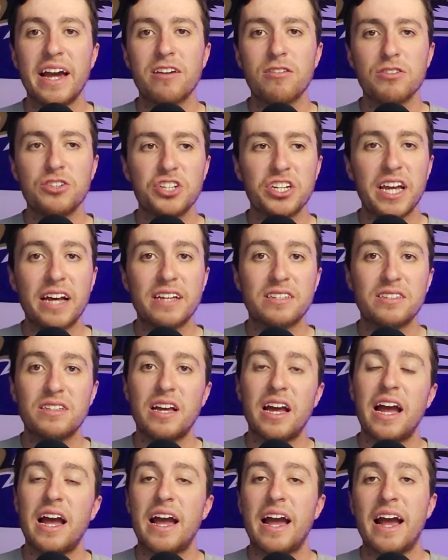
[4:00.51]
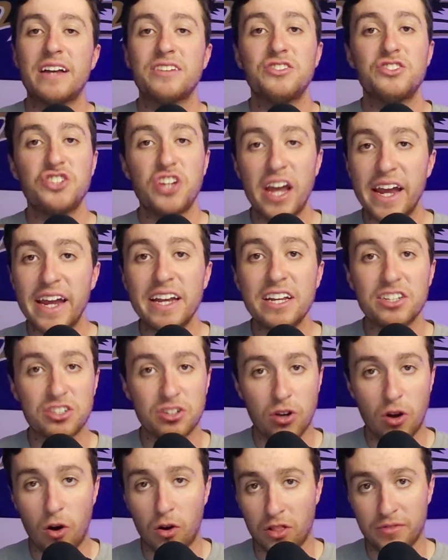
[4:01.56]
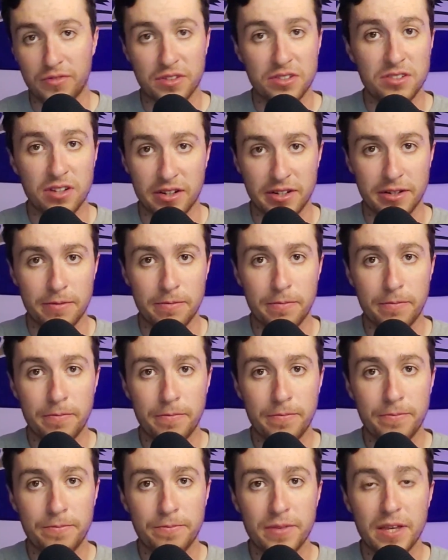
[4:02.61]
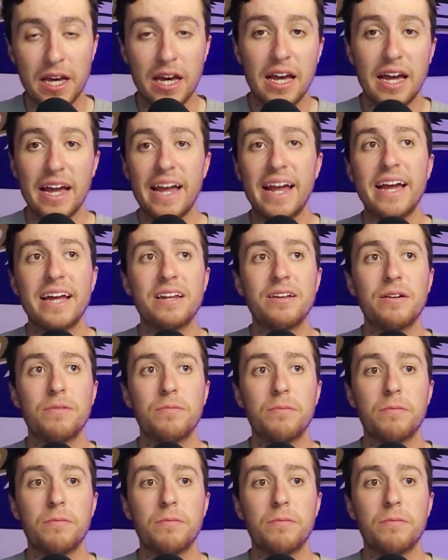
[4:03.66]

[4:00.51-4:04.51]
energy has changed all of a sudden. And